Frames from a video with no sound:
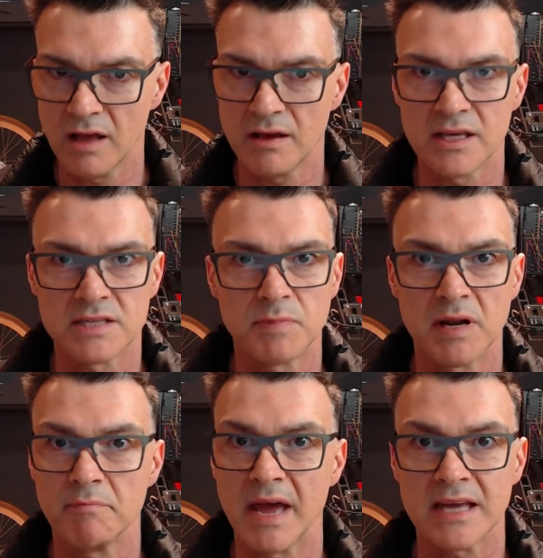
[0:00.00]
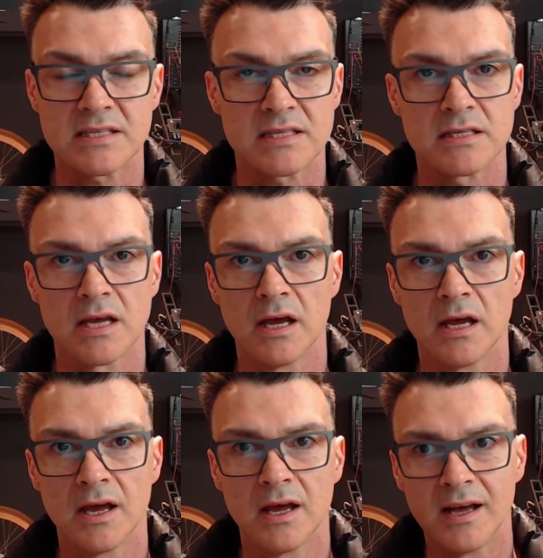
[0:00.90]
it's been a mess.
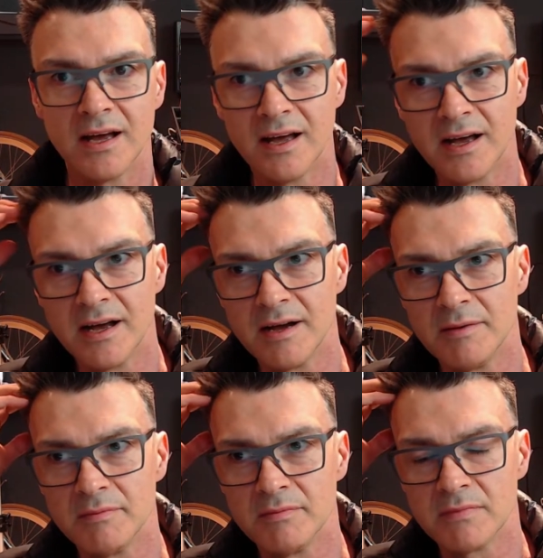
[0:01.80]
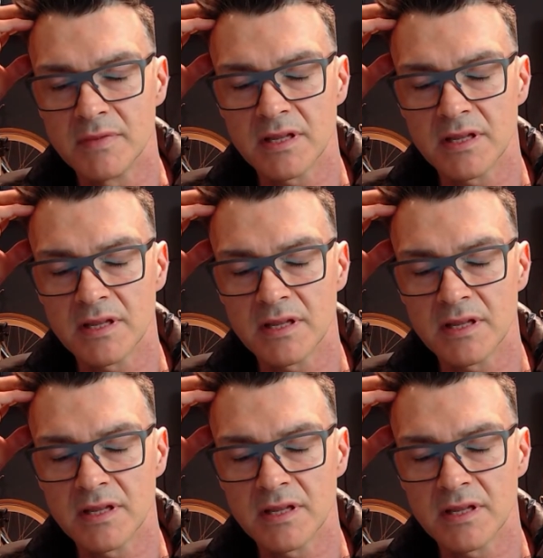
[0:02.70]
And